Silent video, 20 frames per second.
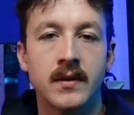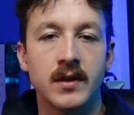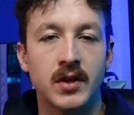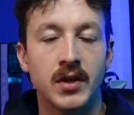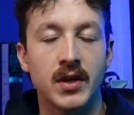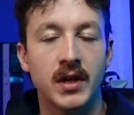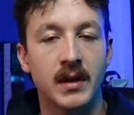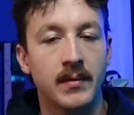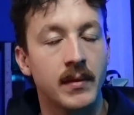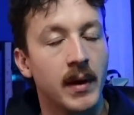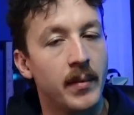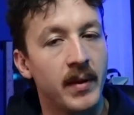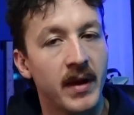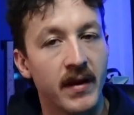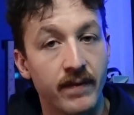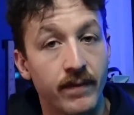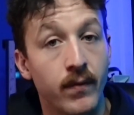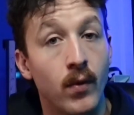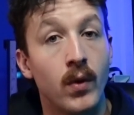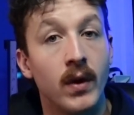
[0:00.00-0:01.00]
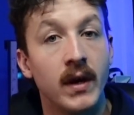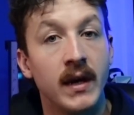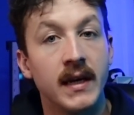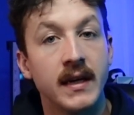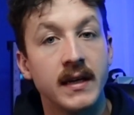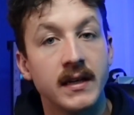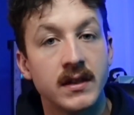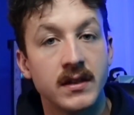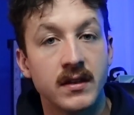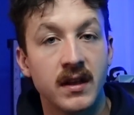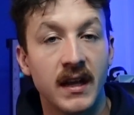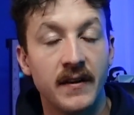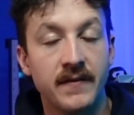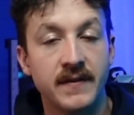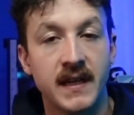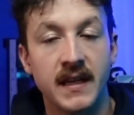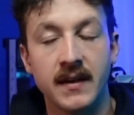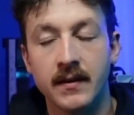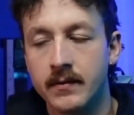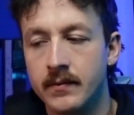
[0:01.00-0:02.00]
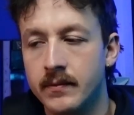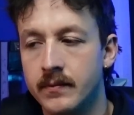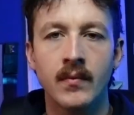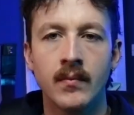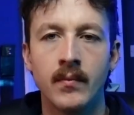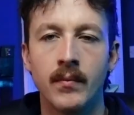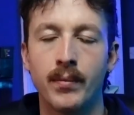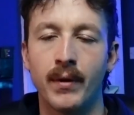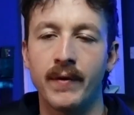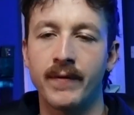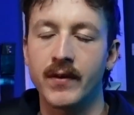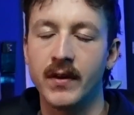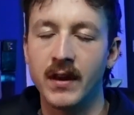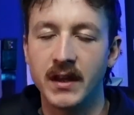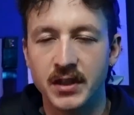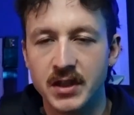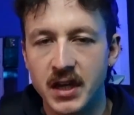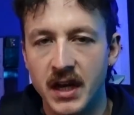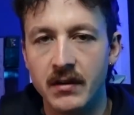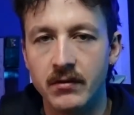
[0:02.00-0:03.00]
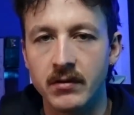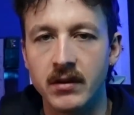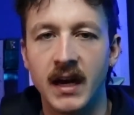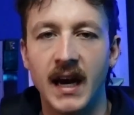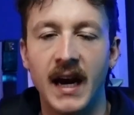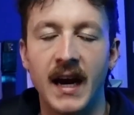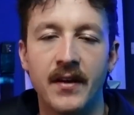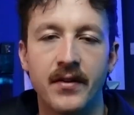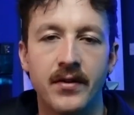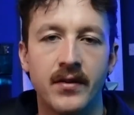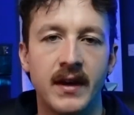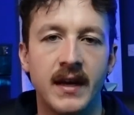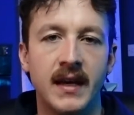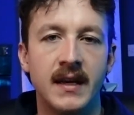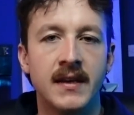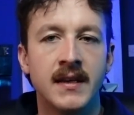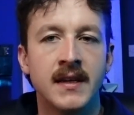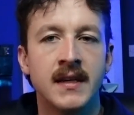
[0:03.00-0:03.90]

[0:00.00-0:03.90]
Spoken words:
you can maybe avoid lifting. But for the general athlete,